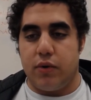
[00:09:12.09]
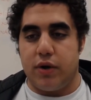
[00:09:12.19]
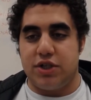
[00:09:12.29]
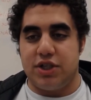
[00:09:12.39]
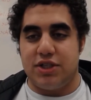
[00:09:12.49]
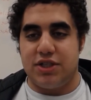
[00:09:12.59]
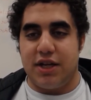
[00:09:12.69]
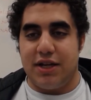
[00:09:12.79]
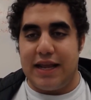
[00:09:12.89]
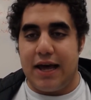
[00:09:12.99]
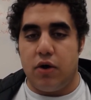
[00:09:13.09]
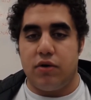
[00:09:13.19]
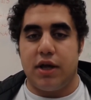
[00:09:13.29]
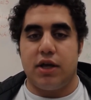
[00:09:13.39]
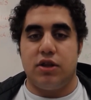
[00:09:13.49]
where she's sitting down,
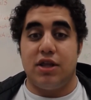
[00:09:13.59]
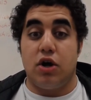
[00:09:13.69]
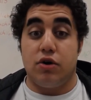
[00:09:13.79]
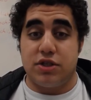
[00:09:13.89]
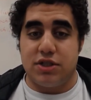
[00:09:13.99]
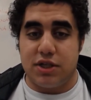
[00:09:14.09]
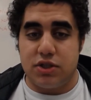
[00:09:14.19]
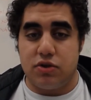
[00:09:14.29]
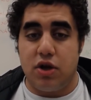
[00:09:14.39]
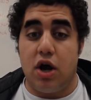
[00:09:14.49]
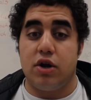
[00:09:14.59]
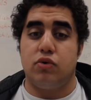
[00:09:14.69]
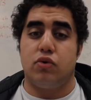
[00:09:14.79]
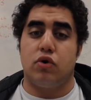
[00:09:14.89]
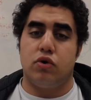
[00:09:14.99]
like the younger sister, talking
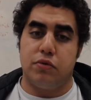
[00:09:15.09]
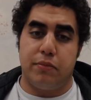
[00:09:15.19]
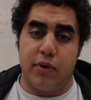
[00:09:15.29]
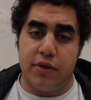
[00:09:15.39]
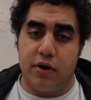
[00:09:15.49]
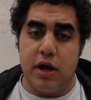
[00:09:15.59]
to her older brother.